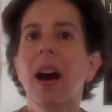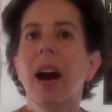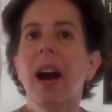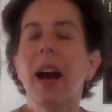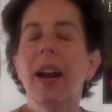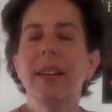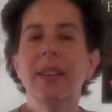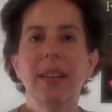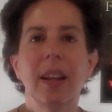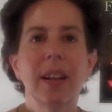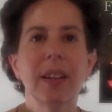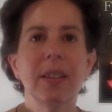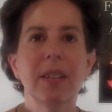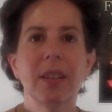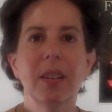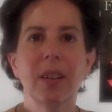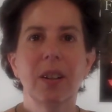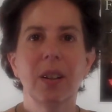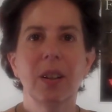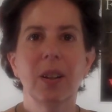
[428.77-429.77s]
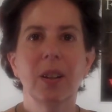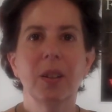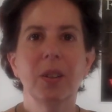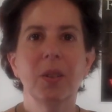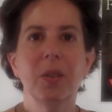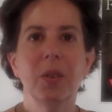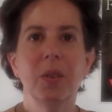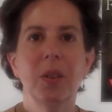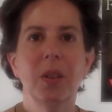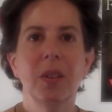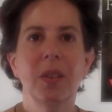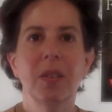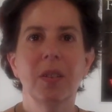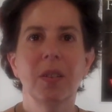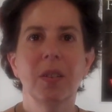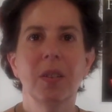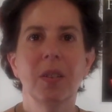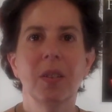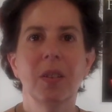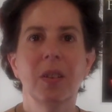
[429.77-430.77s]
I'd like to conclude
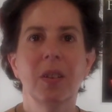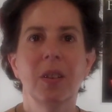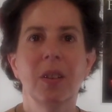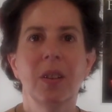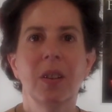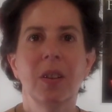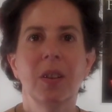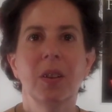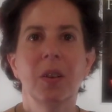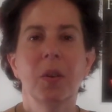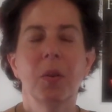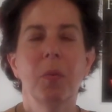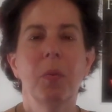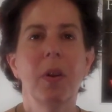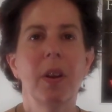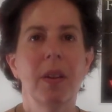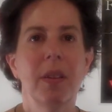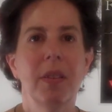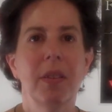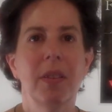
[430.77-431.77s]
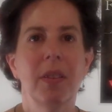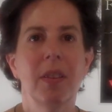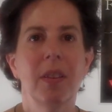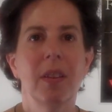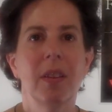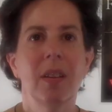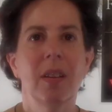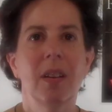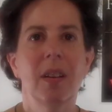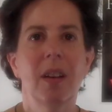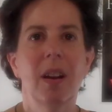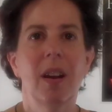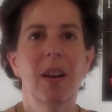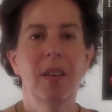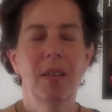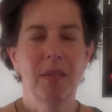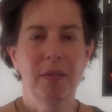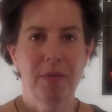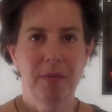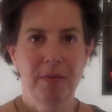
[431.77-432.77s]
with
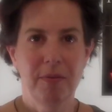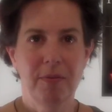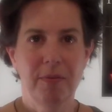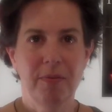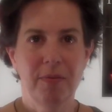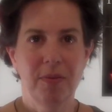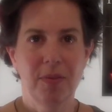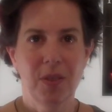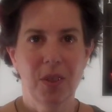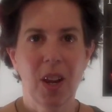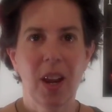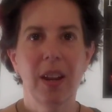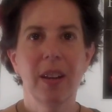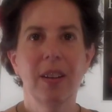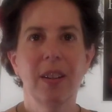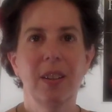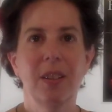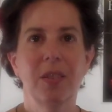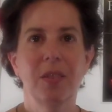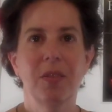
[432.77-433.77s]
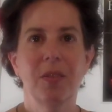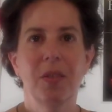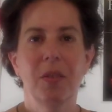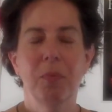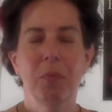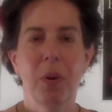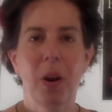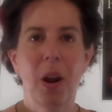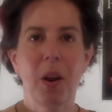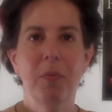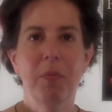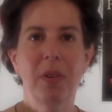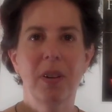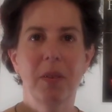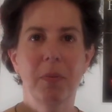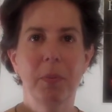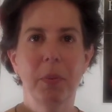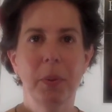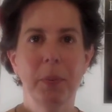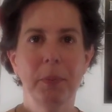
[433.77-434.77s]
our Chinese proverb.